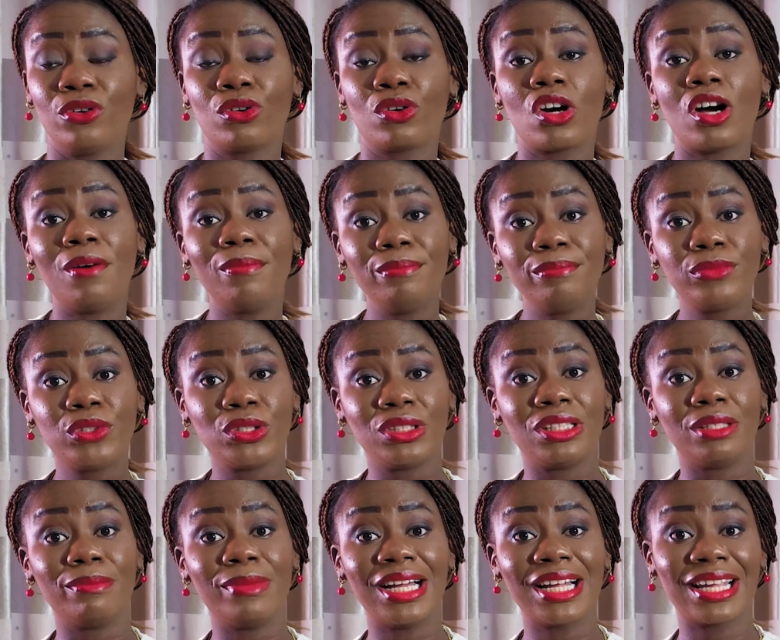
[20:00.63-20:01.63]
come to the
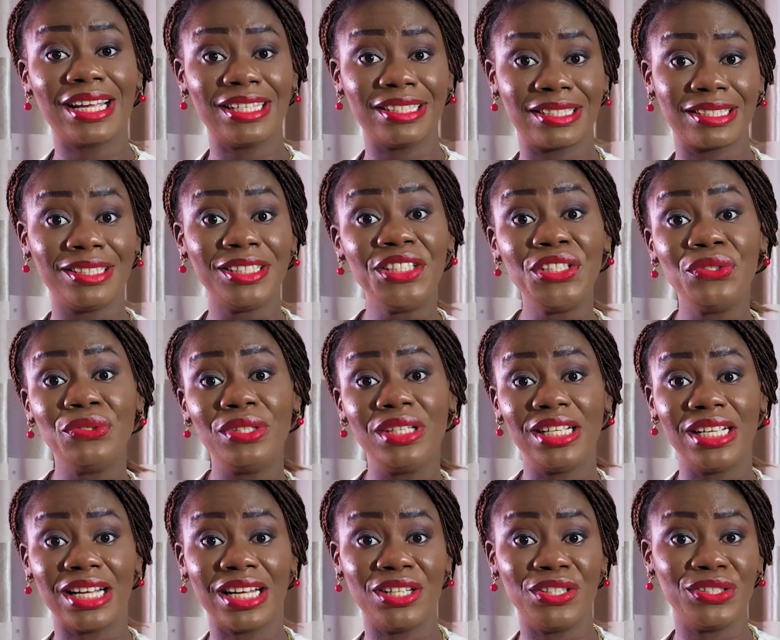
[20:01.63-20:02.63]
market newly
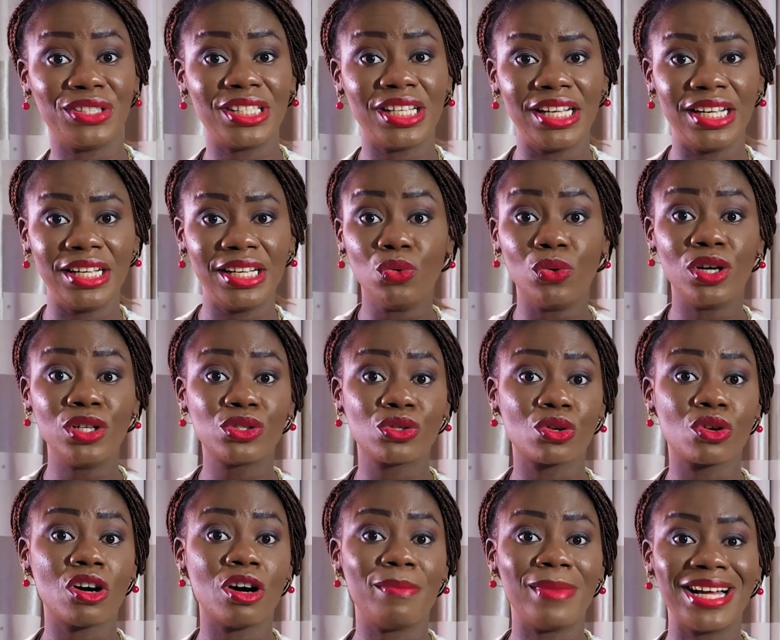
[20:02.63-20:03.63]
and you say you want to
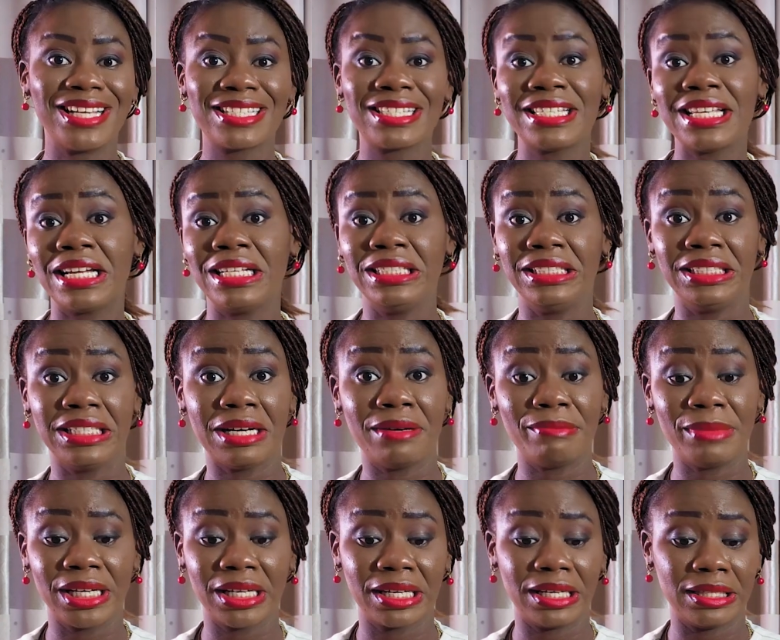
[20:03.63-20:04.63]
come and sell in that
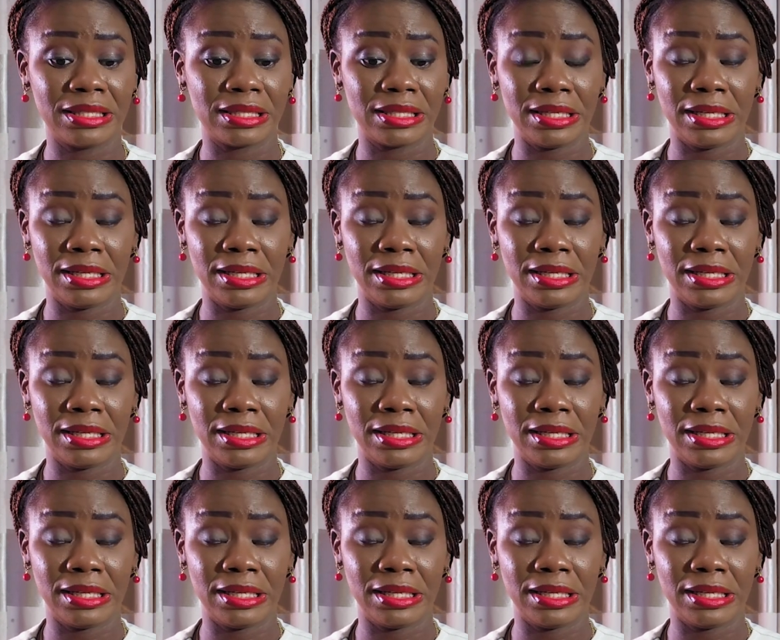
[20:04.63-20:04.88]
market,